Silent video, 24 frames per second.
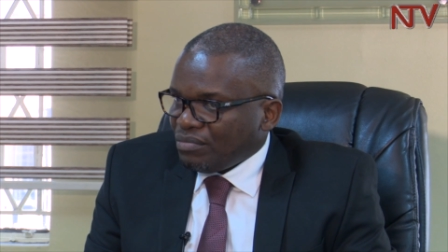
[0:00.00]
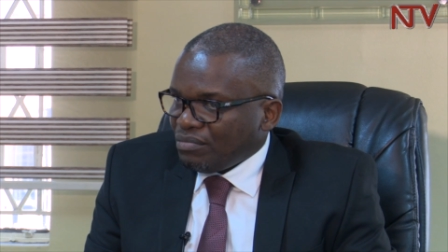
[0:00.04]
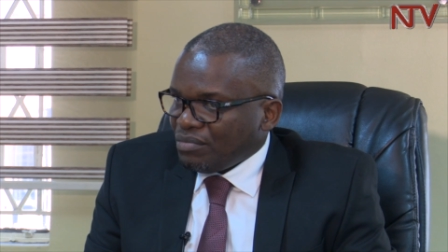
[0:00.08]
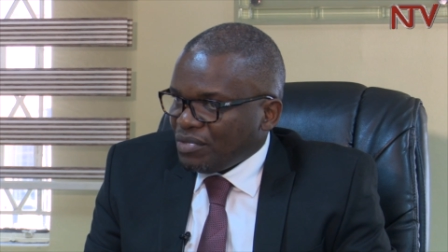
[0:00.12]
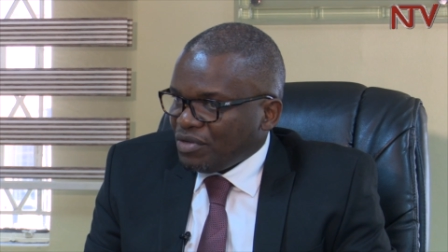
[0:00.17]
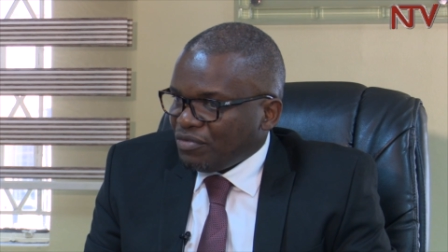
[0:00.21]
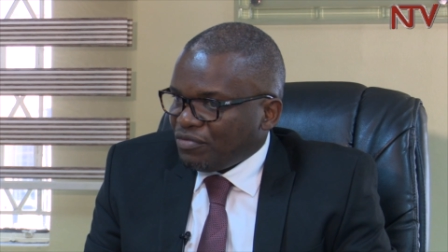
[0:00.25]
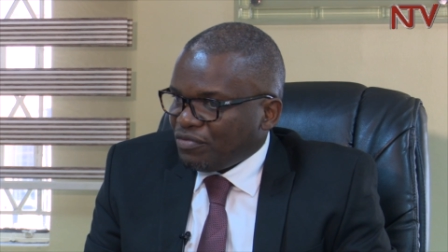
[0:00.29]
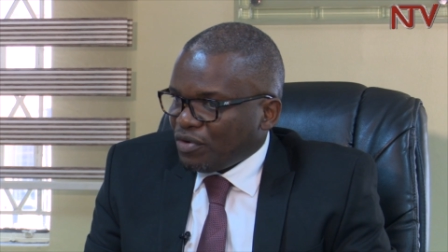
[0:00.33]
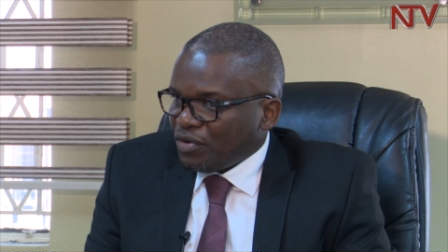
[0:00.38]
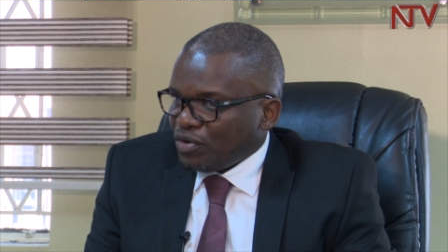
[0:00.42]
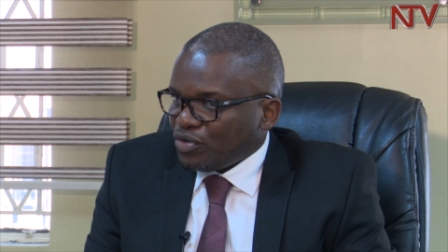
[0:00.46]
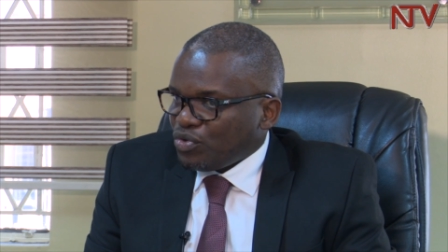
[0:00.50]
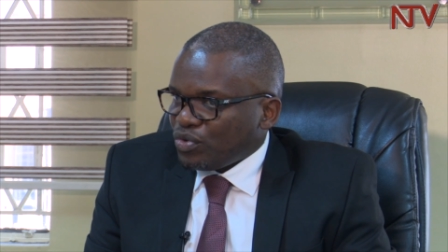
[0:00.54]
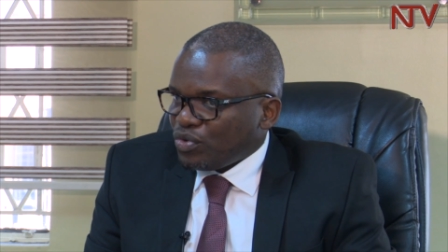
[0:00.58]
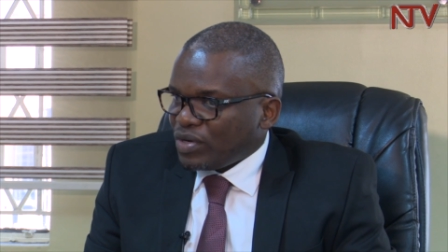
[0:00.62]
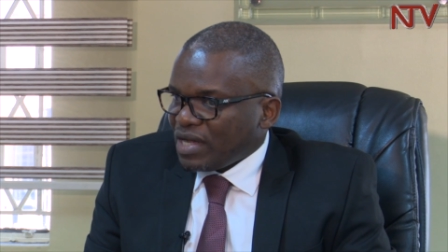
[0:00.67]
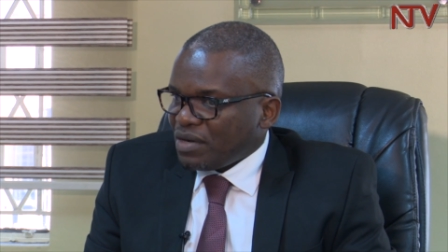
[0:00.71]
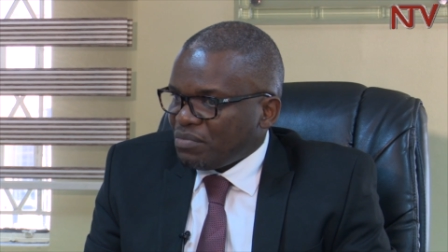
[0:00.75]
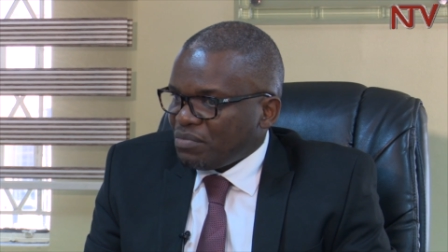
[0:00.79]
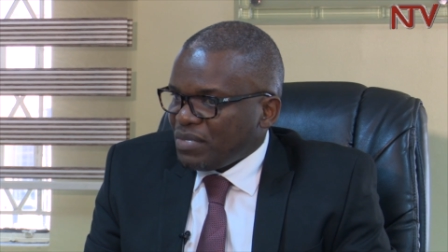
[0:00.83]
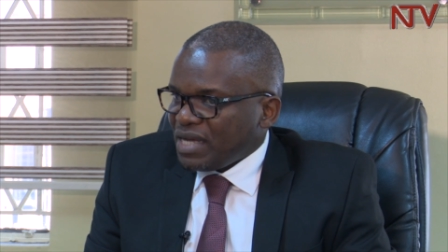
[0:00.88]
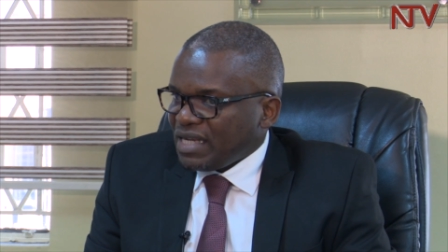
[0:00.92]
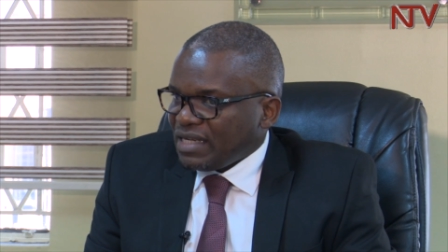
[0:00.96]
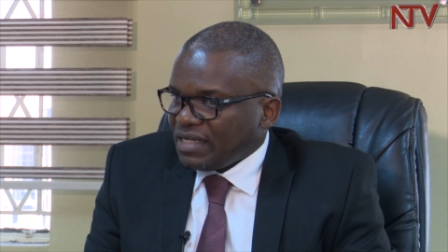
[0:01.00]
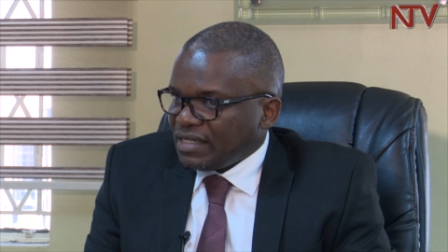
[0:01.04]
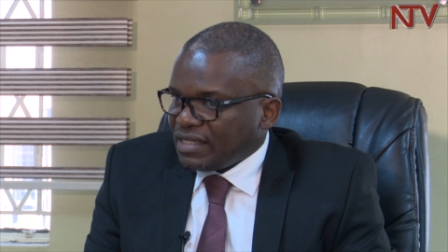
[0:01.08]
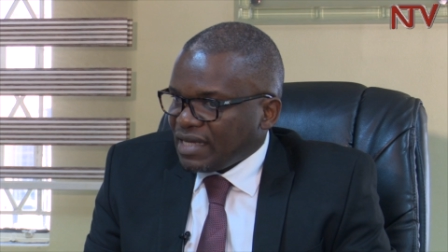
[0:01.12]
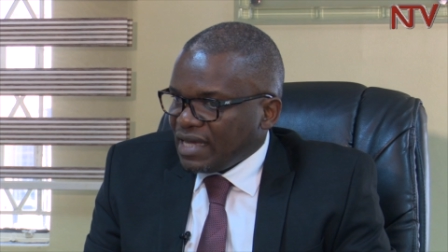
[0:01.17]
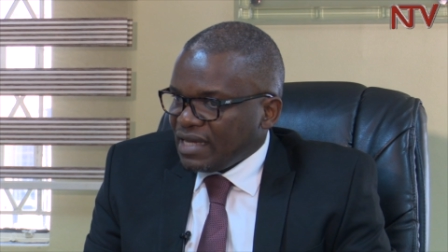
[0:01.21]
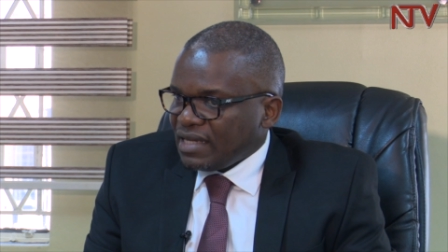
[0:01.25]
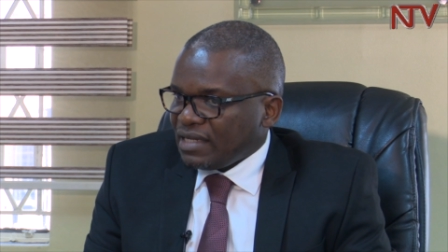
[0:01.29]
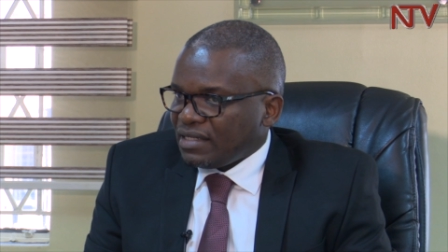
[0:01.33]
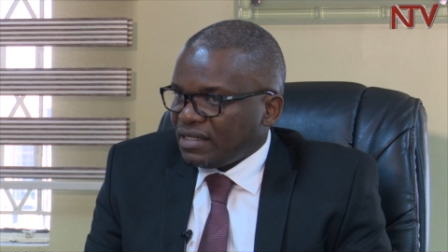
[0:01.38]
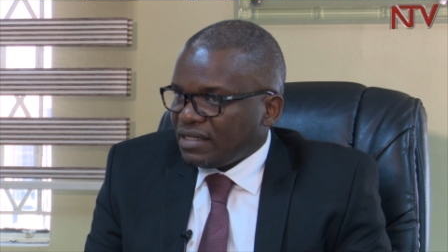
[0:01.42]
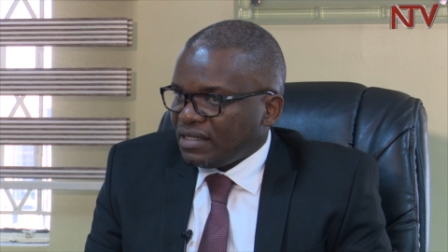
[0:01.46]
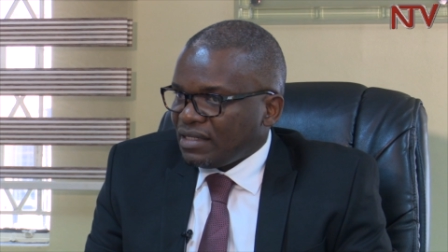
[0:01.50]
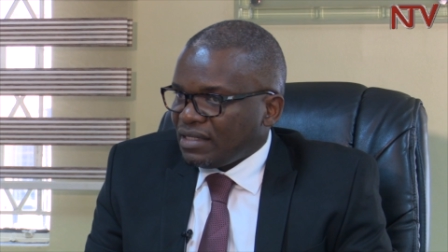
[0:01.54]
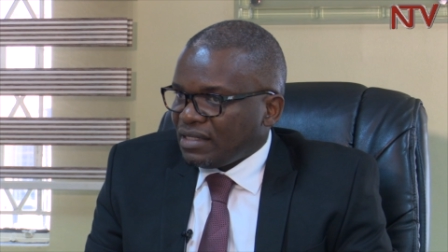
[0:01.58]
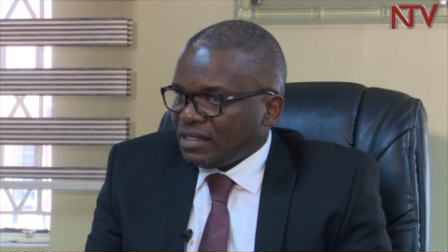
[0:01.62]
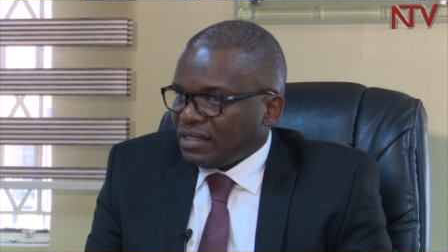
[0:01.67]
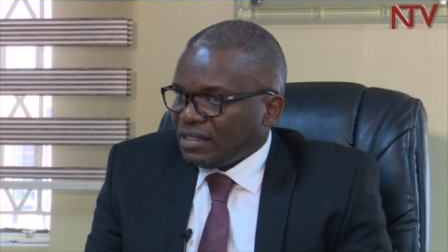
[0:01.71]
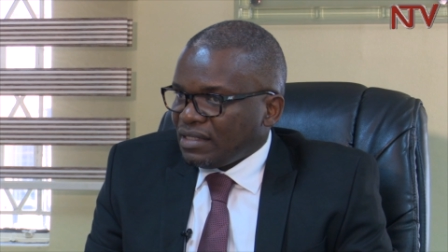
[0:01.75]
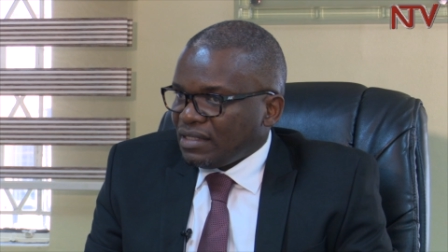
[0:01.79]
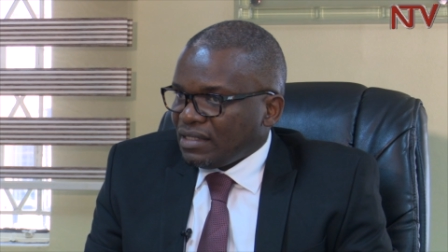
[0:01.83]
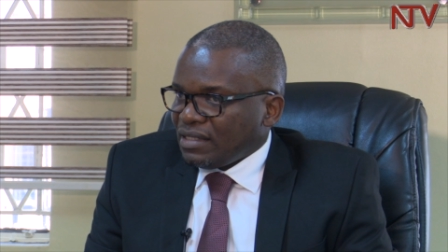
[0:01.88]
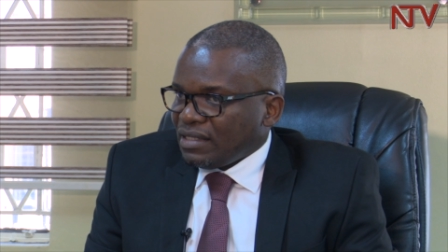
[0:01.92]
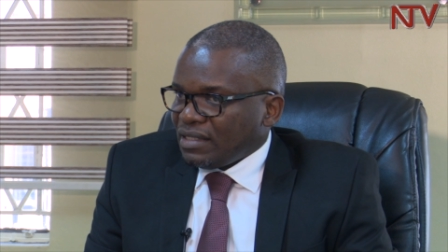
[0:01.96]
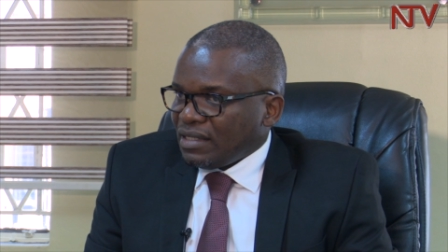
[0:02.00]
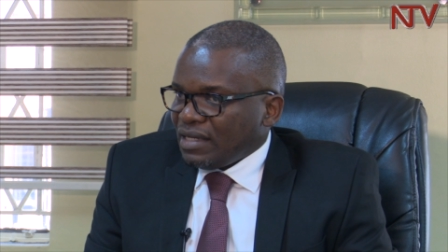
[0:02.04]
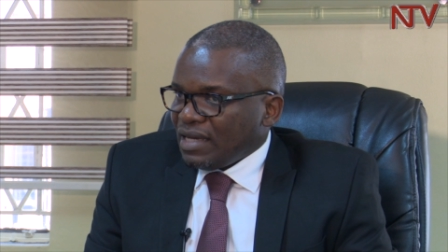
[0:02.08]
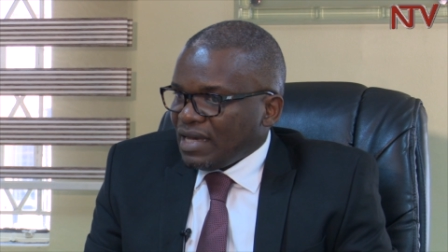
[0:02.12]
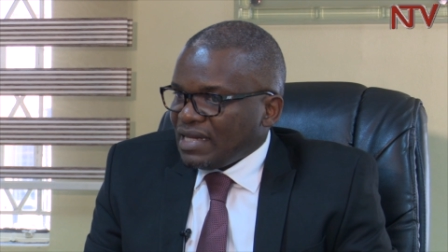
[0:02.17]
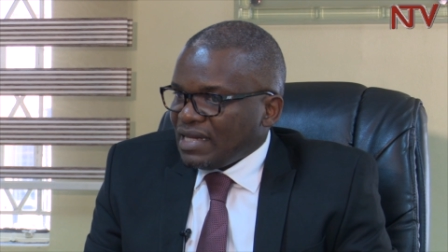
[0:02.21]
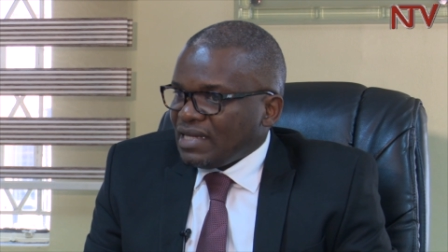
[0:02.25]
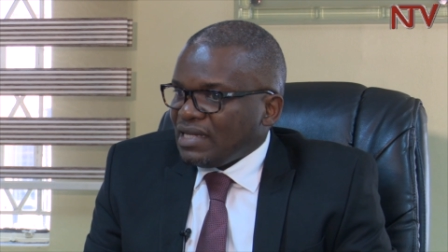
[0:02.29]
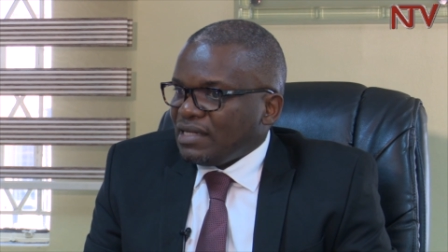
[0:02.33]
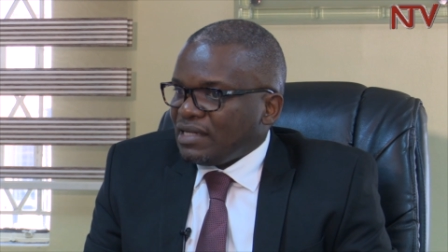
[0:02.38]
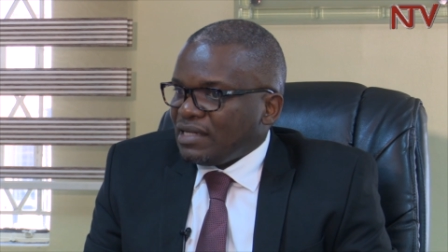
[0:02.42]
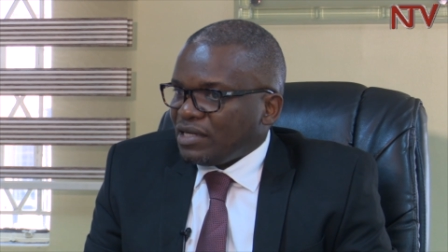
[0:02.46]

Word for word: before you can maintain any